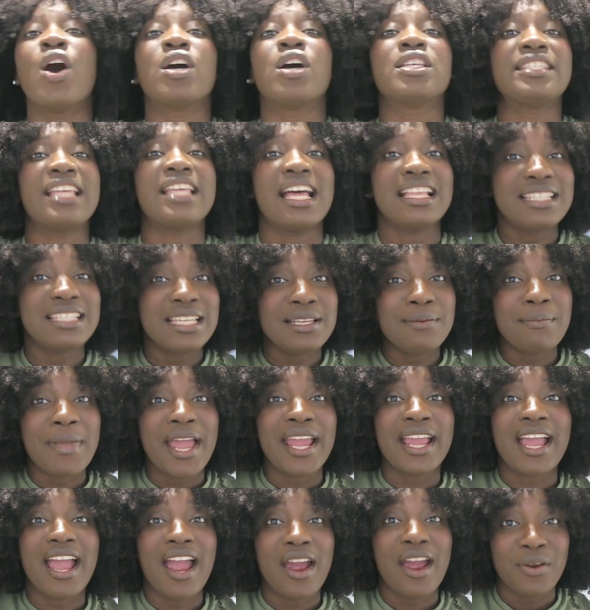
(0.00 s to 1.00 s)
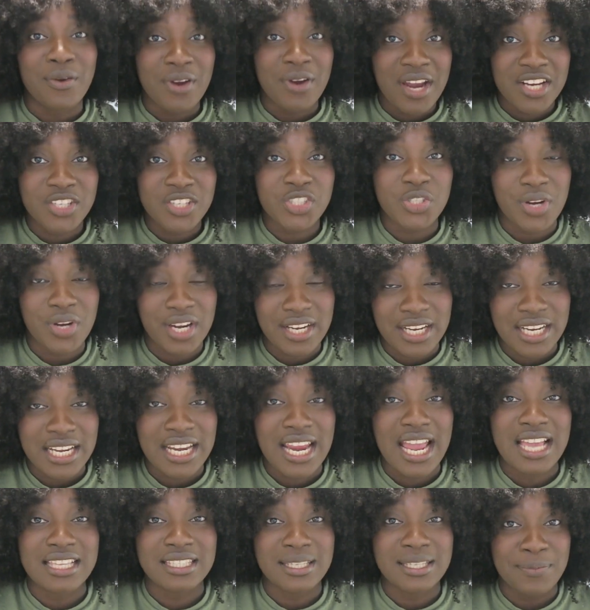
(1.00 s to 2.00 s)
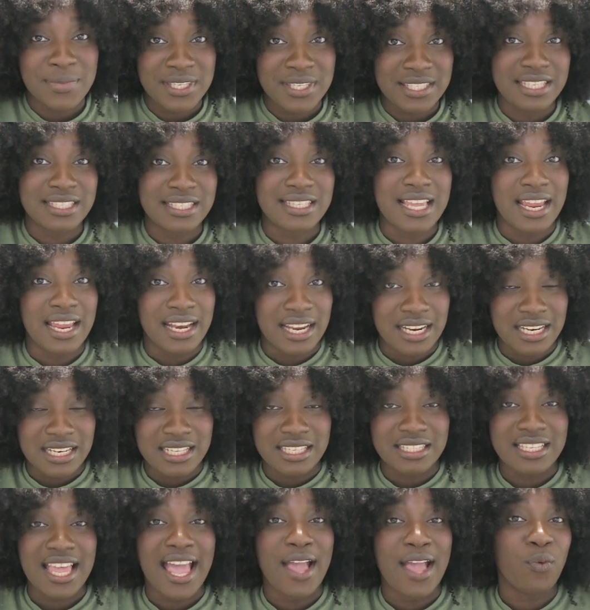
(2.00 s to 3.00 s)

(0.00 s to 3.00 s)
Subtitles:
Starting my career journey as a business analyst,